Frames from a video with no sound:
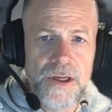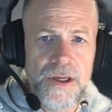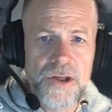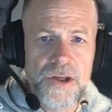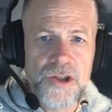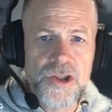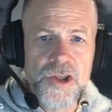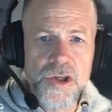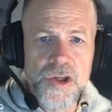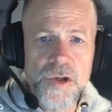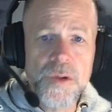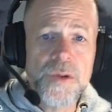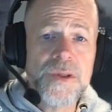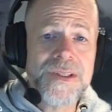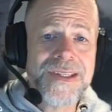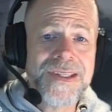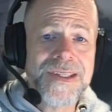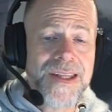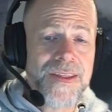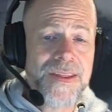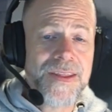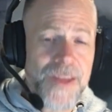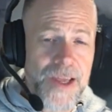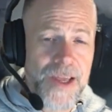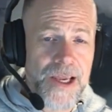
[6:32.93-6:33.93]
choose the
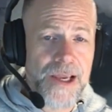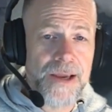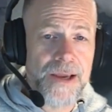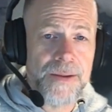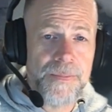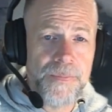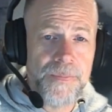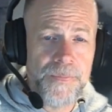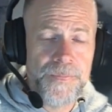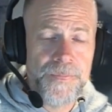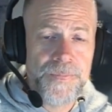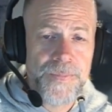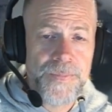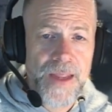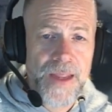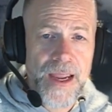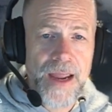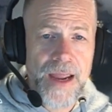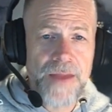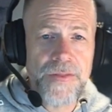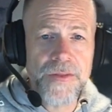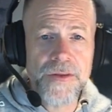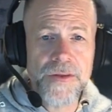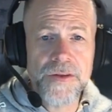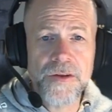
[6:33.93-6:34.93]
theme
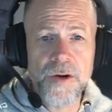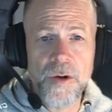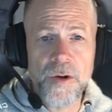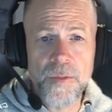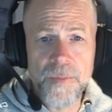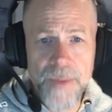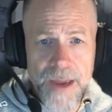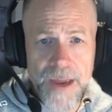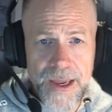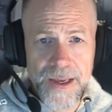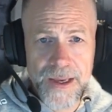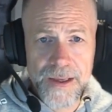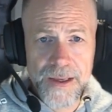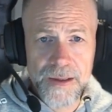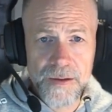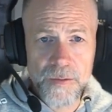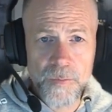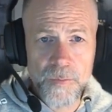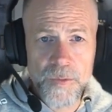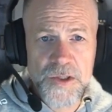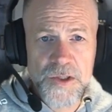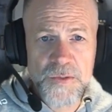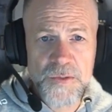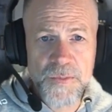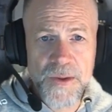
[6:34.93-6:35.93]
and the domain
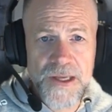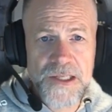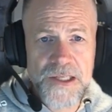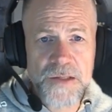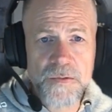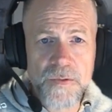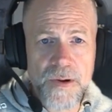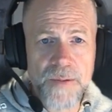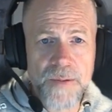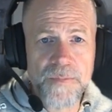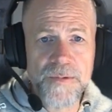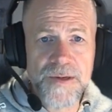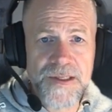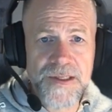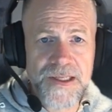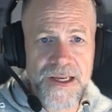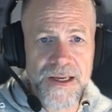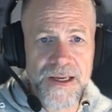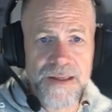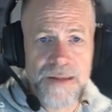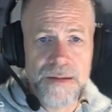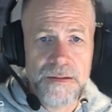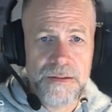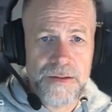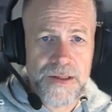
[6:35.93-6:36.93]
which best
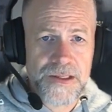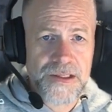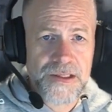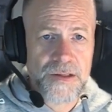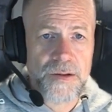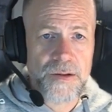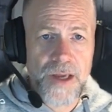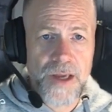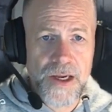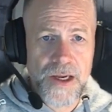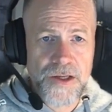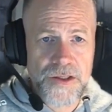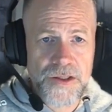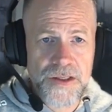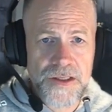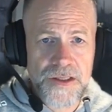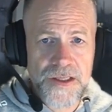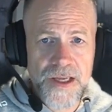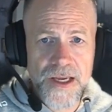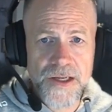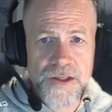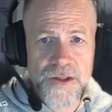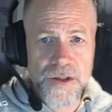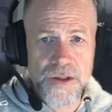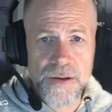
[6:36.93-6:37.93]
represent this location's
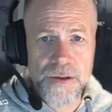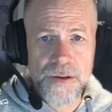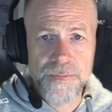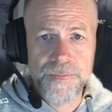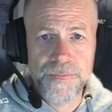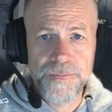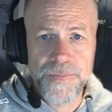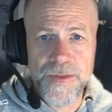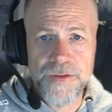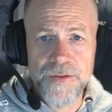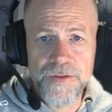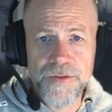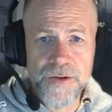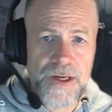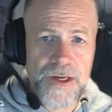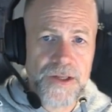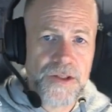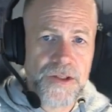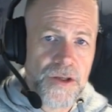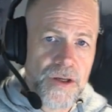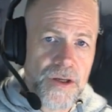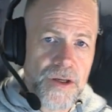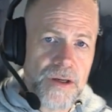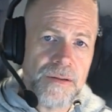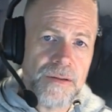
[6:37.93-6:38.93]
nature. If you're not
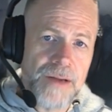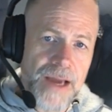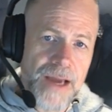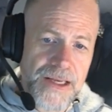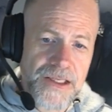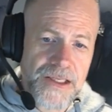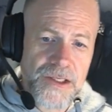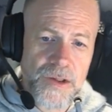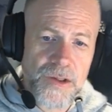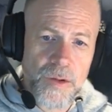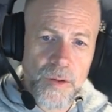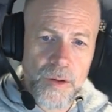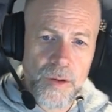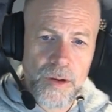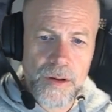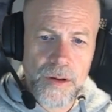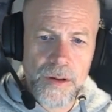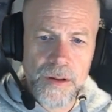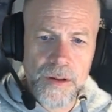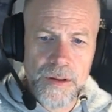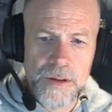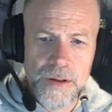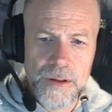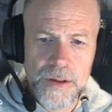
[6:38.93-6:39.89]
sure, ask the oracle.